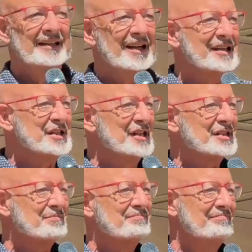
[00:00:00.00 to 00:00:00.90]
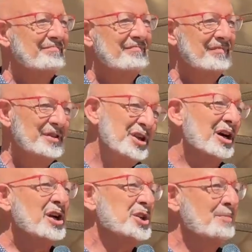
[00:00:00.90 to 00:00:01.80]
there's this
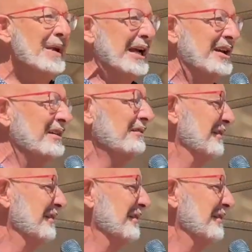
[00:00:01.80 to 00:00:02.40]
youngish man